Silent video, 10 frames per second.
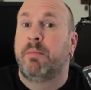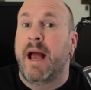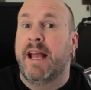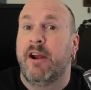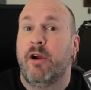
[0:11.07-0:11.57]

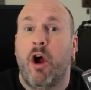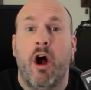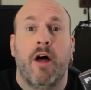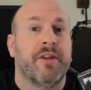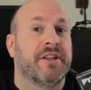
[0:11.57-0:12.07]
back here
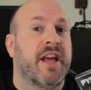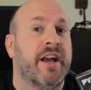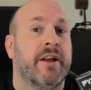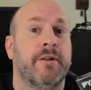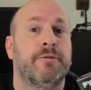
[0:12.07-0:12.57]
on the
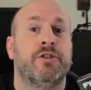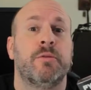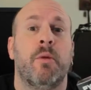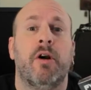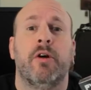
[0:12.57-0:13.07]
Tech of
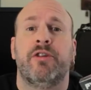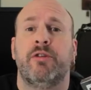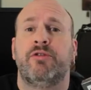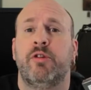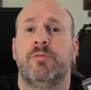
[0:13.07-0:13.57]
Tomorrow
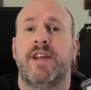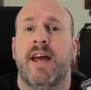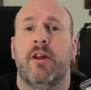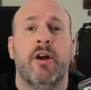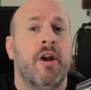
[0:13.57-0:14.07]
YouTube
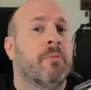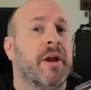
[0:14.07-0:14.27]
channel,